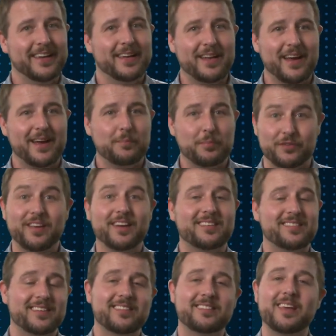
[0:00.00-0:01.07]
it uh,
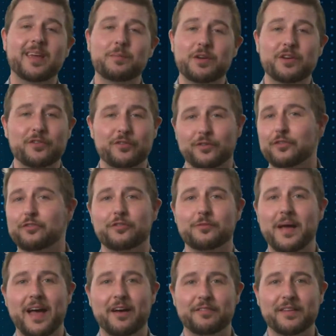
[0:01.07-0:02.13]
protects these same users
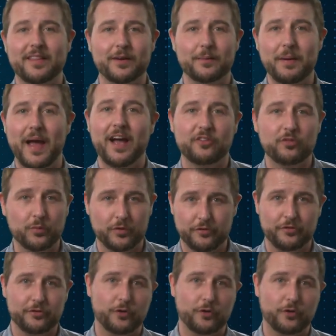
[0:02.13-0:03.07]
from having their passwords